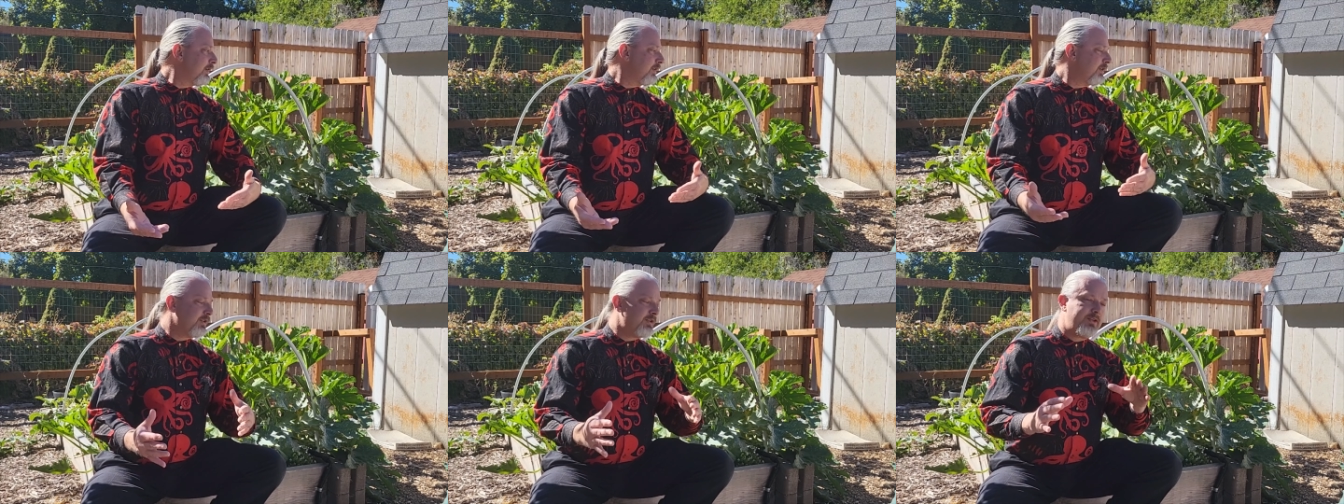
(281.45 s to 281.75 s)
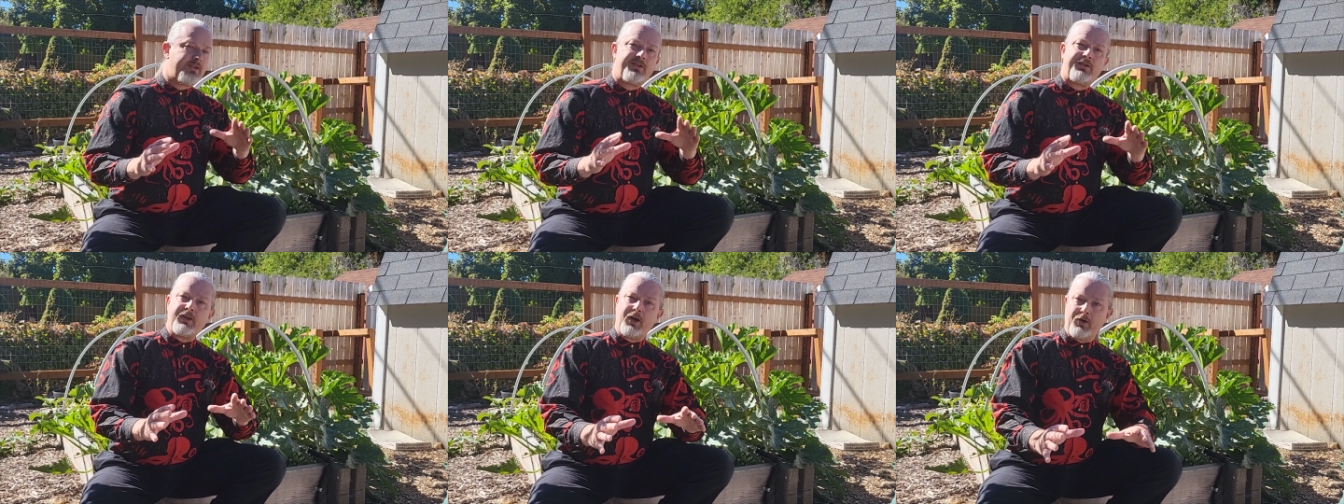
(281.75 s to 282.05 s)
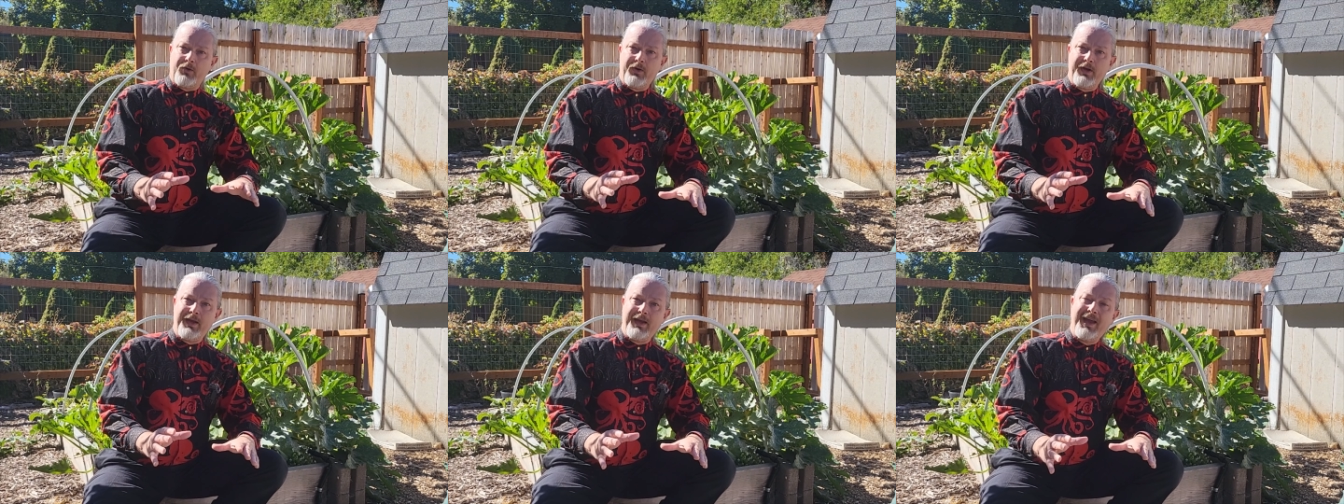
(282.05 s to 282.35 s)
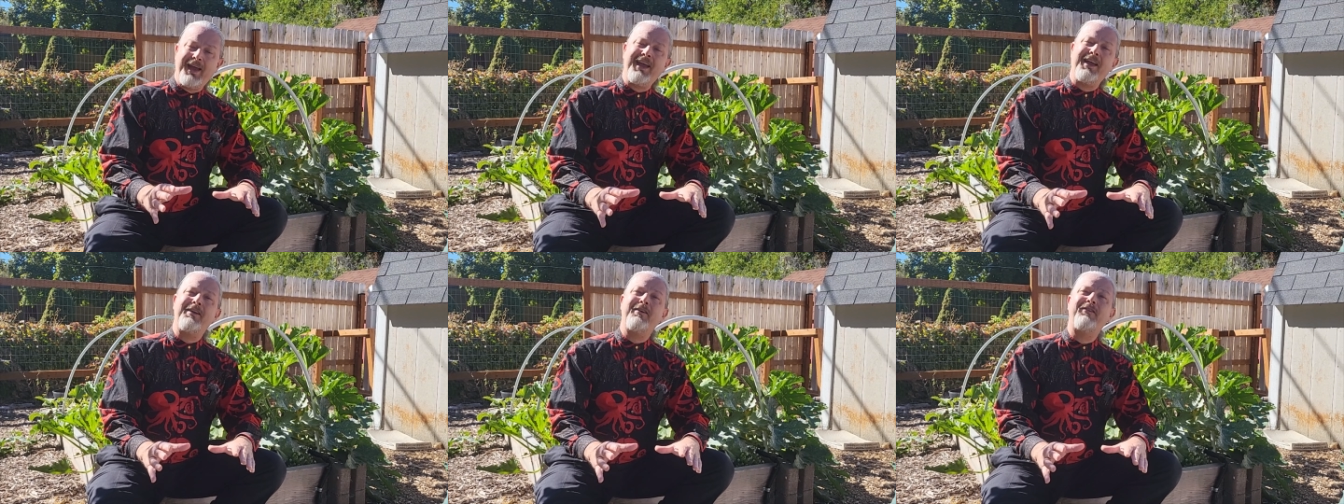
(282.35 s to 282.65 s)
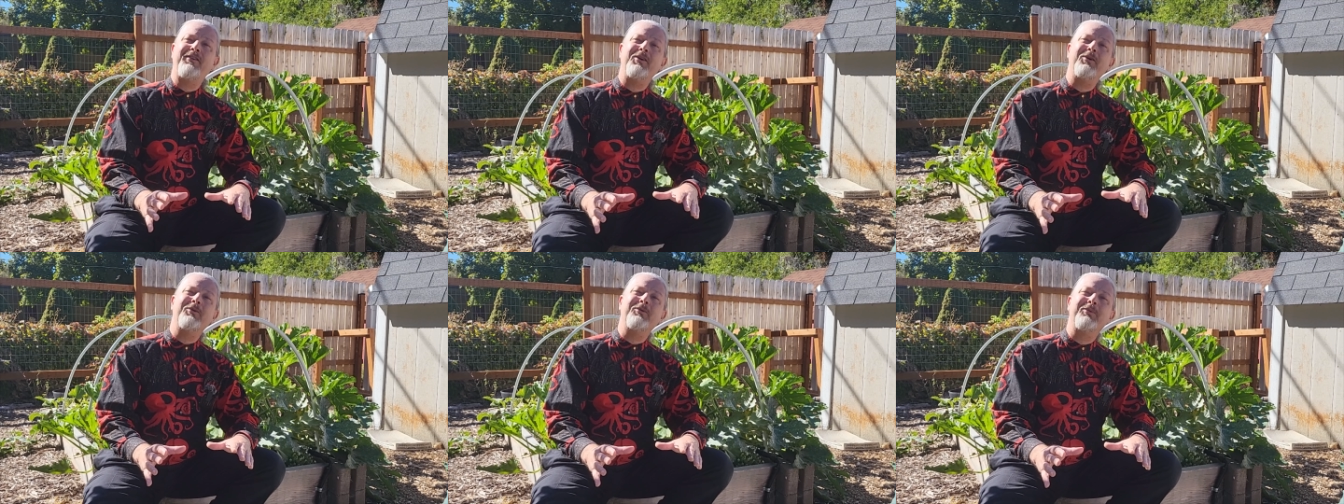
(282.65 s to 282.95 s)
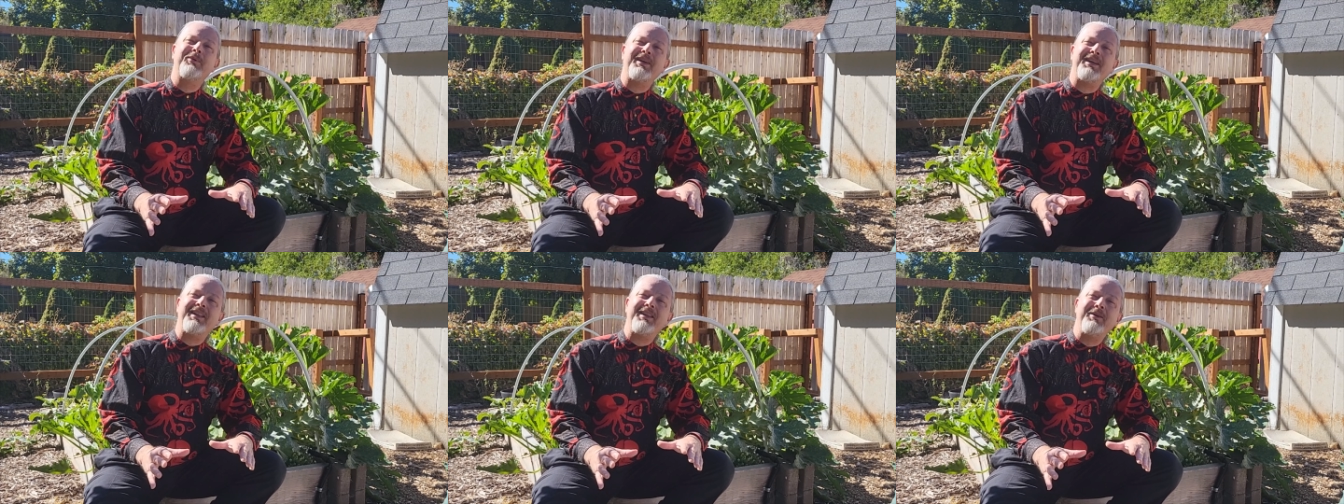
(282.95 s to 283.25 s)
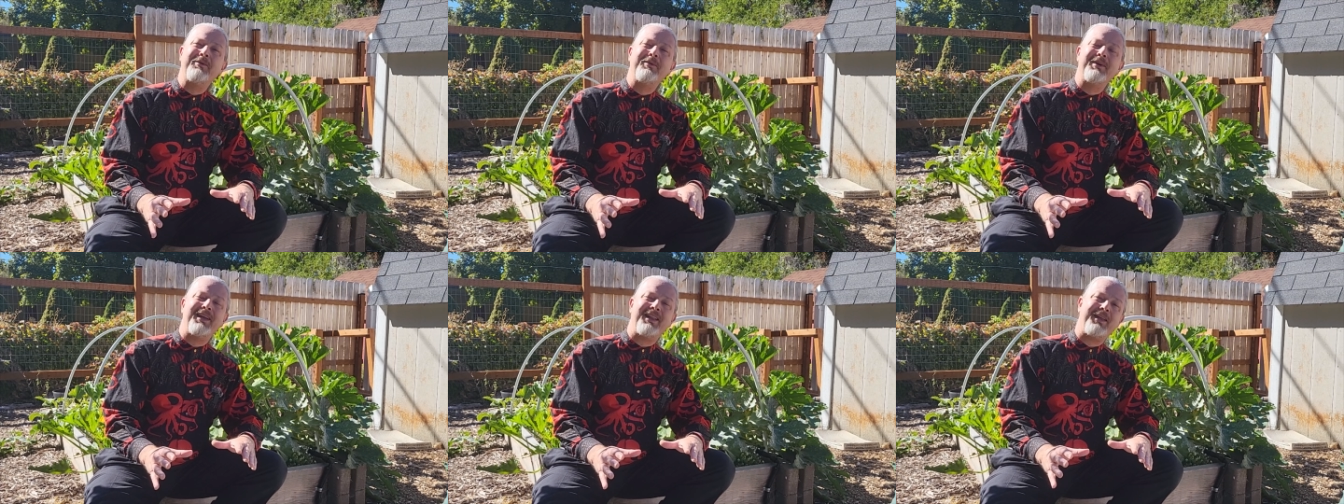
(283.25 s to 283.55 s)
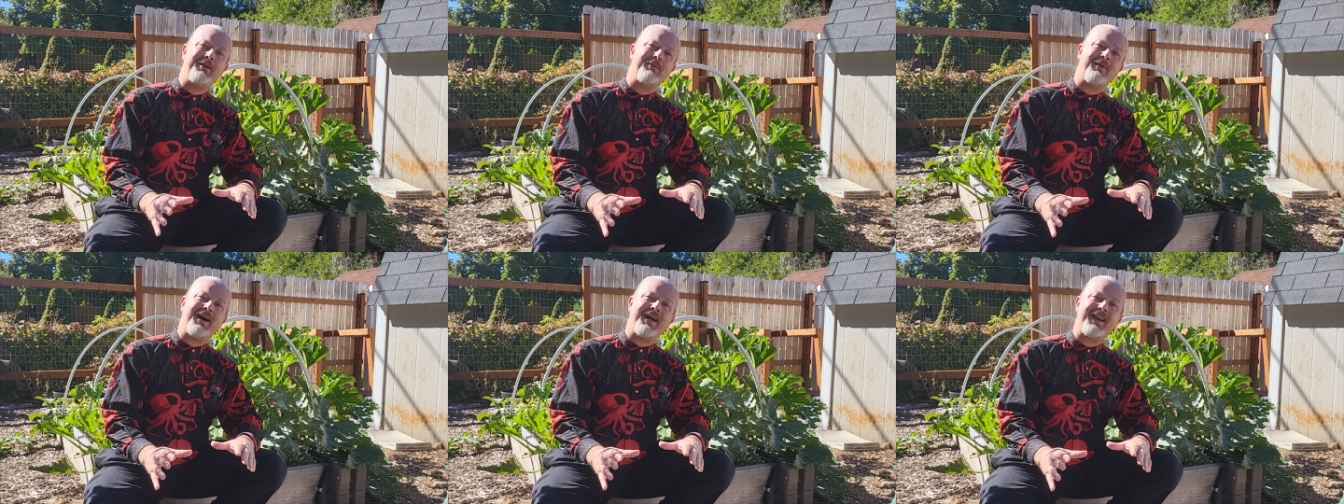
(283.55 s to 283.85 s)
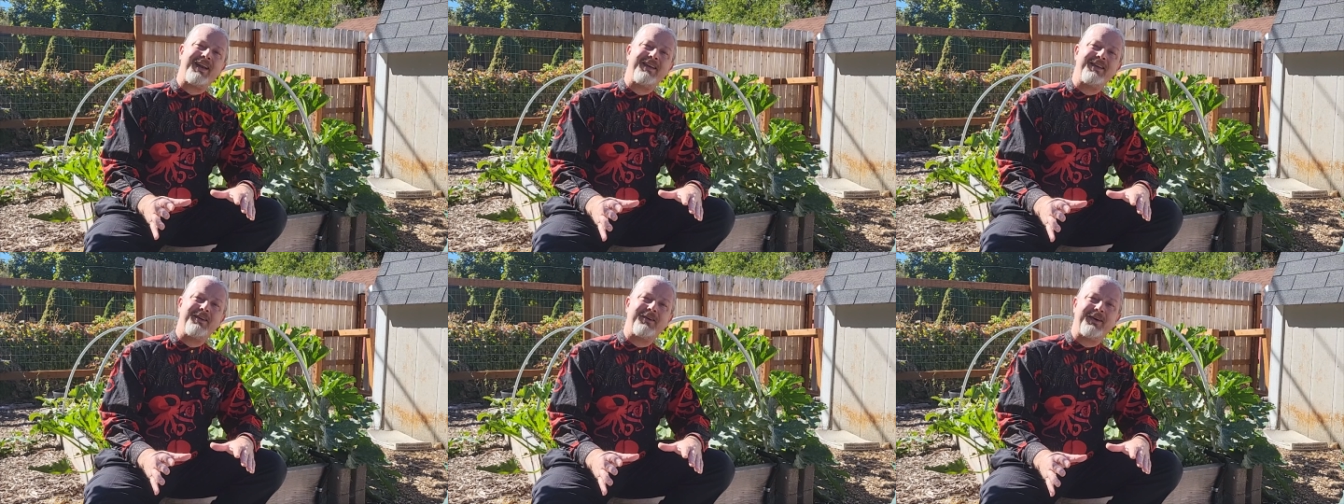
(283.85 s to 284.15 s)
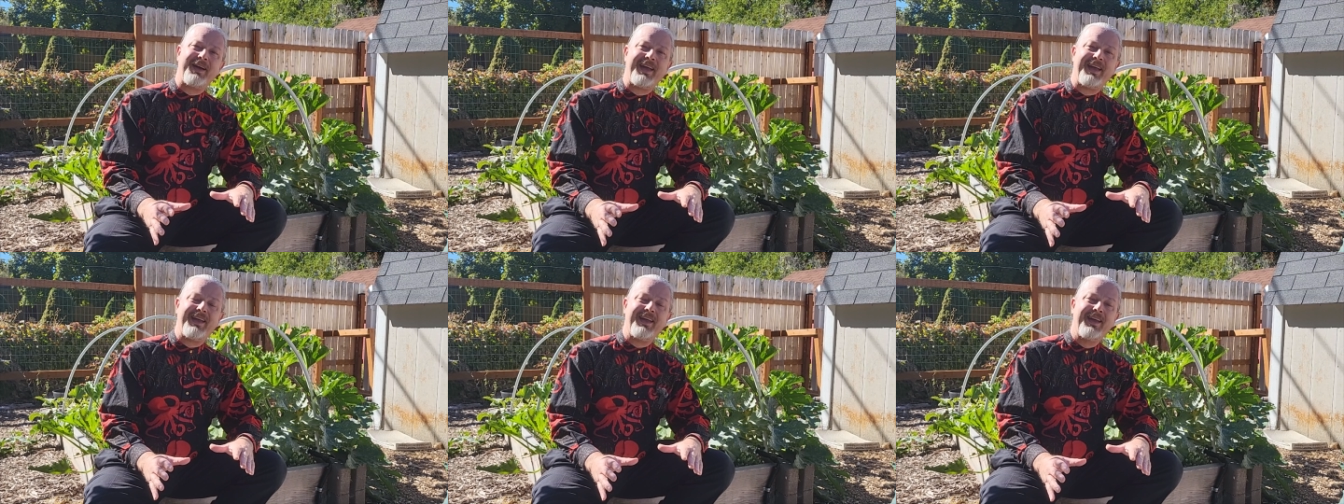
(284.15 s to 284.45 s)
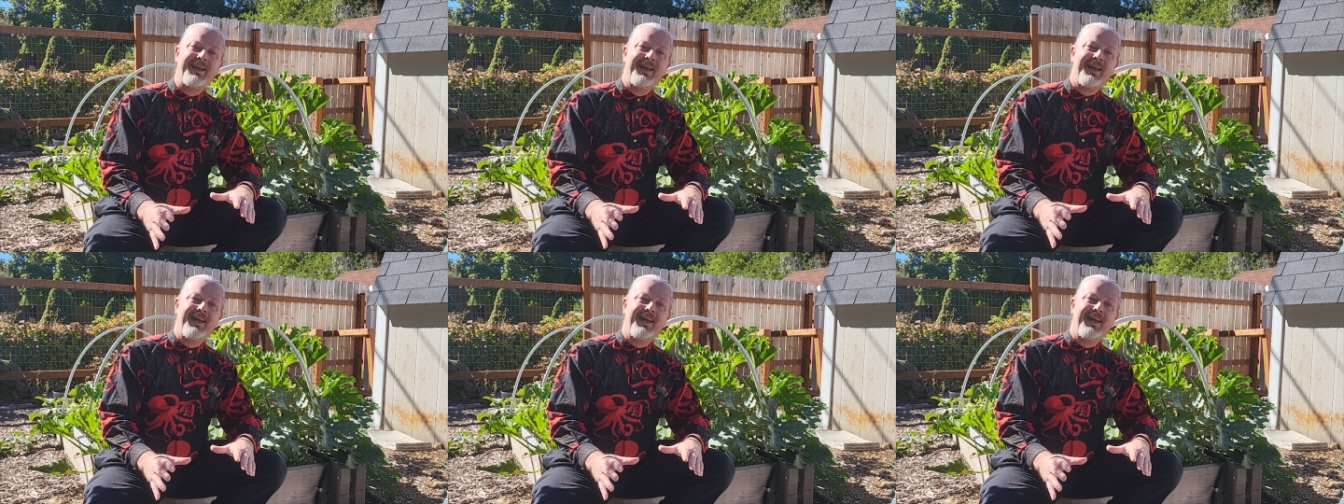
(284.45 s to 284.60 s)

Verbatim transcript: So if you really, really wanna do it,